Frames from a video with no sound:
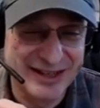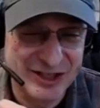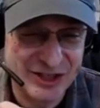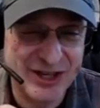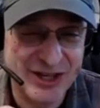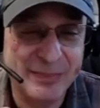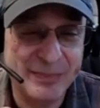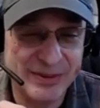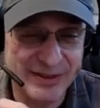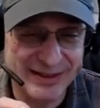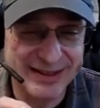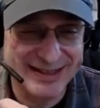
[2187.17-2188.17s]
and it's
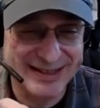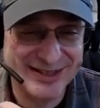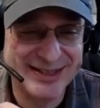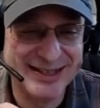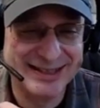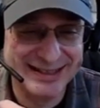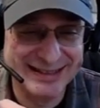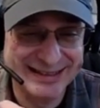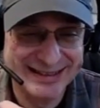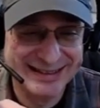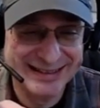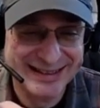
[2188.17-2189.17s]
supple and
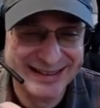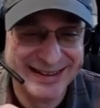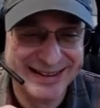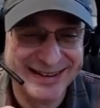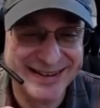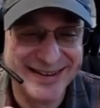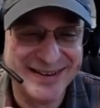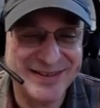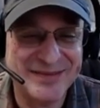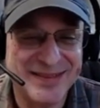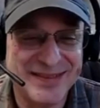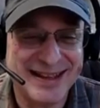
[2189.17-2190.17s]
sticky.
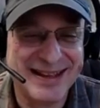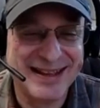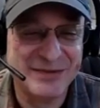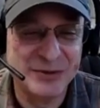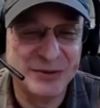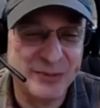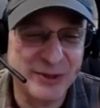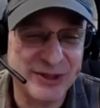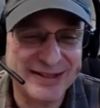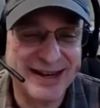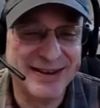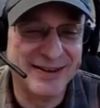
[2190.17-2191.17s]
And if you
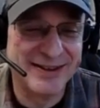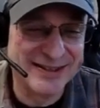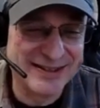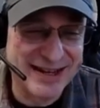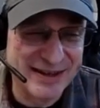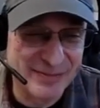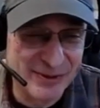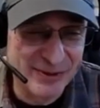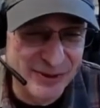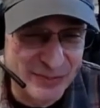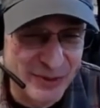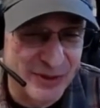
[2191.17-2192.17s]
put it down on the
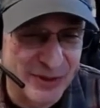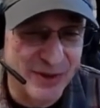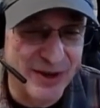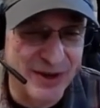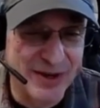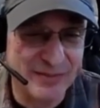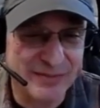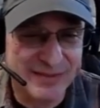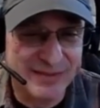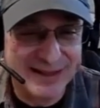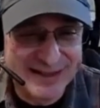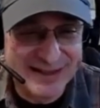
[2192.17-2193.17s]
table, you put your
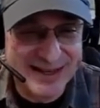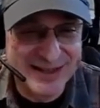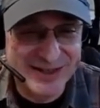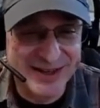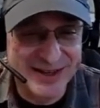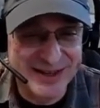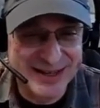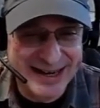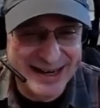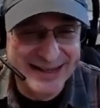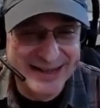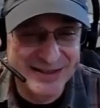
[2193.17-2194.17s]
palm and it stays on your
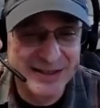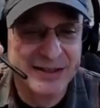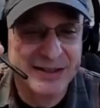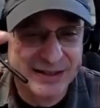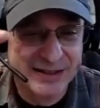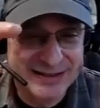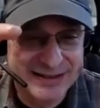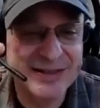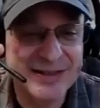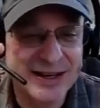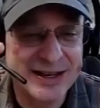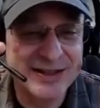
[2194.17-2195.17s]
hand,
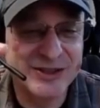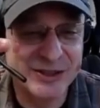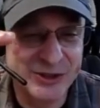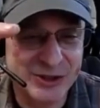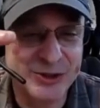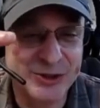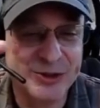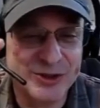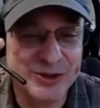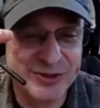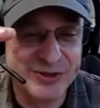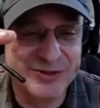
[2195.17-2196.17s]
that's a nicely
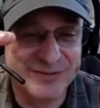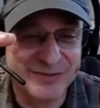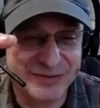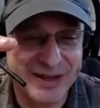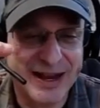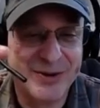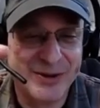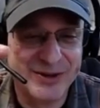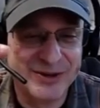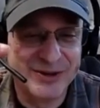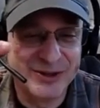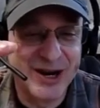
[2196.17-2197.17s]
cured
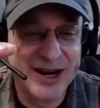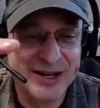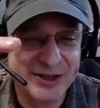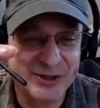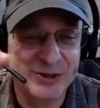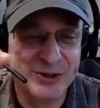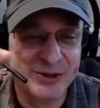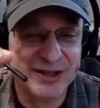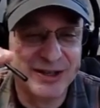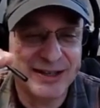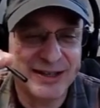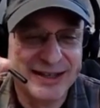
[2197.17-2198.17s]
flower, dried and
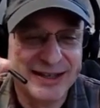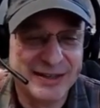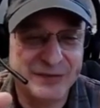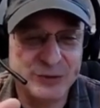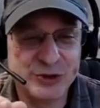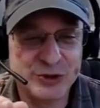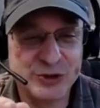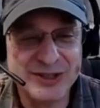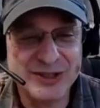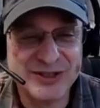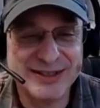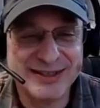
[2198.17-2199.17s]
cured. If you
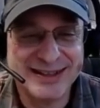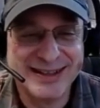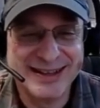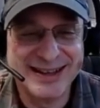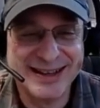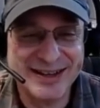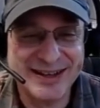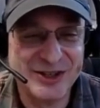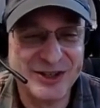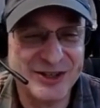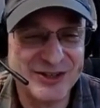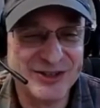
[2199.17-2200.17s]
squeeze it and
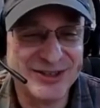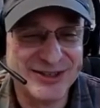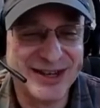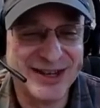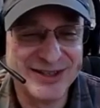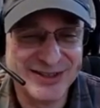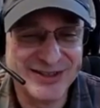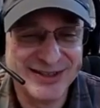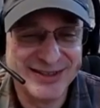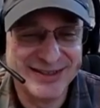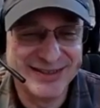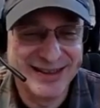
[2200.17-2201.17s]
it turns to
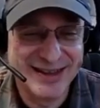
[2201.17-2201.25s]
dust,